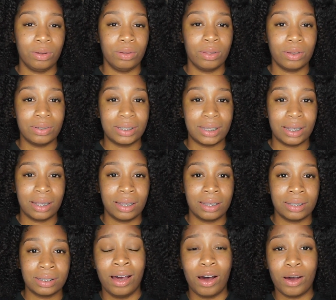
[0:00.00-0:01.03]
do those
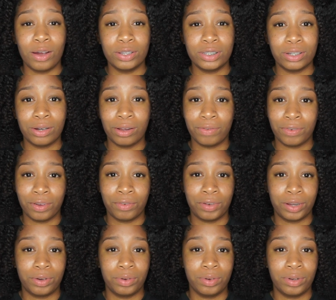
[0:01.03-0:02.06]
things. Also, if your
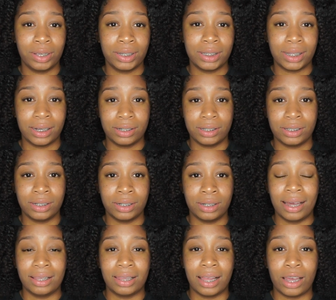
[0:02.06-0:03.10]
recruiting
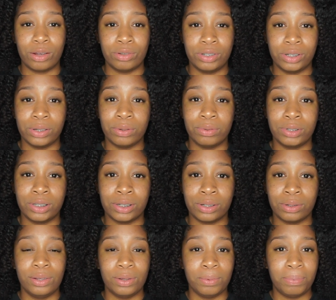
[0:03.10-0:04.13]
station allows you
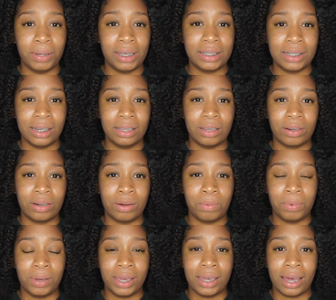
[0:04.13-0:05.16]
to do PT during the
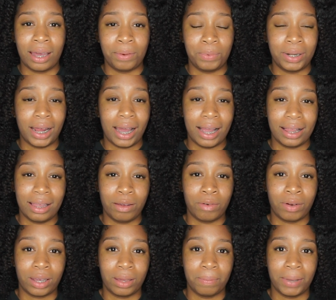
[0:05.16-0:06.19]
week, I would highly
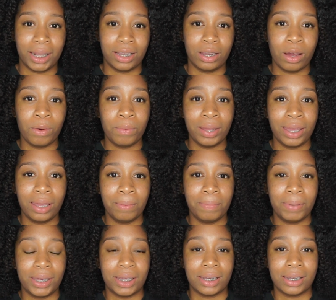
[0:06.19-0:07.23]
recommend going
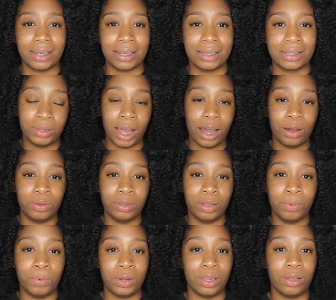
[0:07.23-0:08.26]
because not
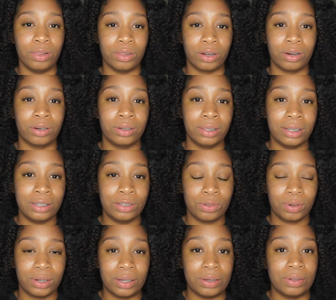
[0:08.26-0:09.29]
only will you learn the
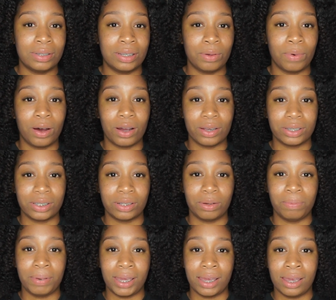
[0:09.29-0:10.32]
drills, you will
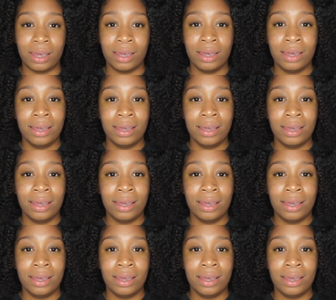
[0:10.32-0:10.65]
also be